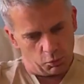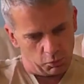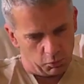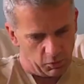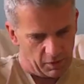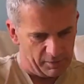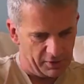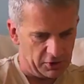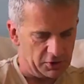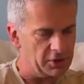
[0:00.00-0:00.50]

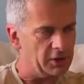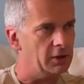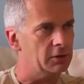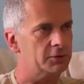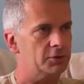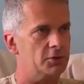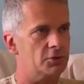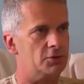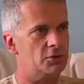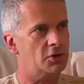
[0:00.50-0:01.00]
women's
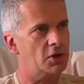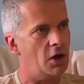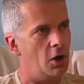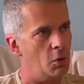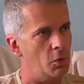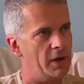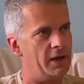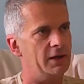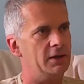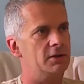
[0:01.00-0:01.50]
shelters,
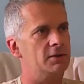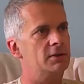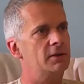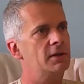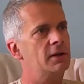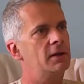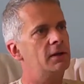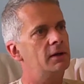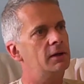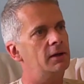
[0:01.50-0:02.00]
co-ed,
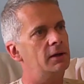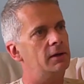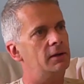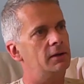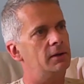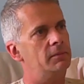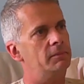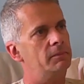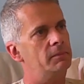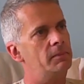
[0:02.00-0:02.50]

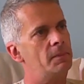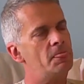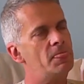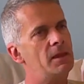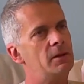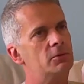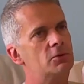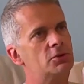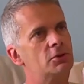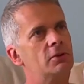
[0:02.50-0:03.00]
um,
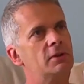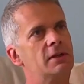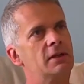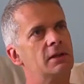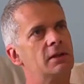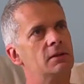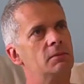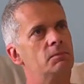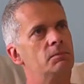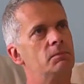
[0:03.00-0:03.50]
certainly
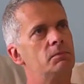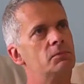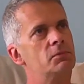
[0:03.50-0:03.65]
any,